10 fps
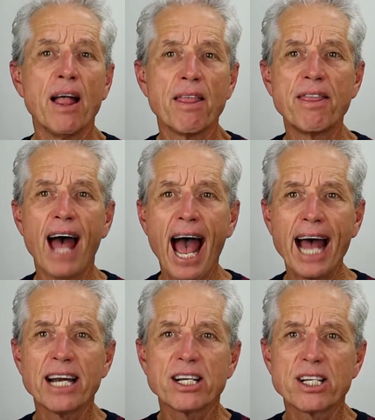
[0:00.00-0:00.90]

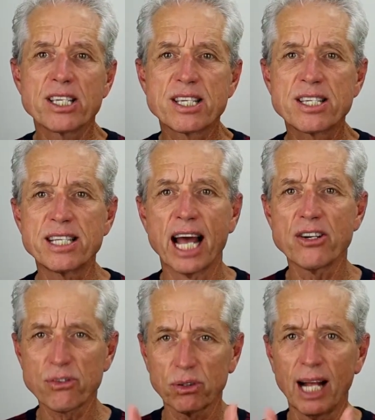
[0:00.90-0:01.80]
That
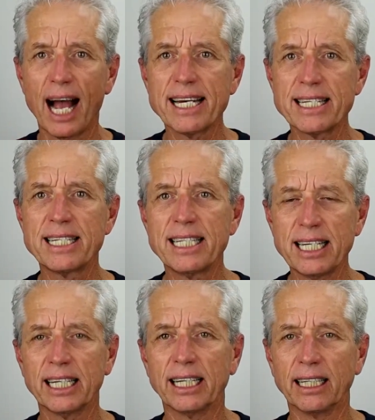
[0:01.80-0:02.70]
central
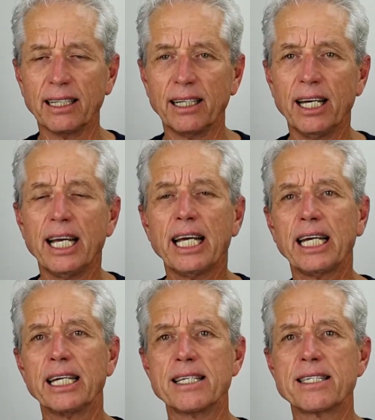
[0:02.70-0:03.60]
idea
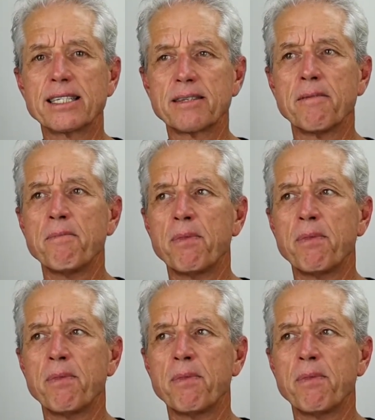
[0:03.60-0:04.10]
is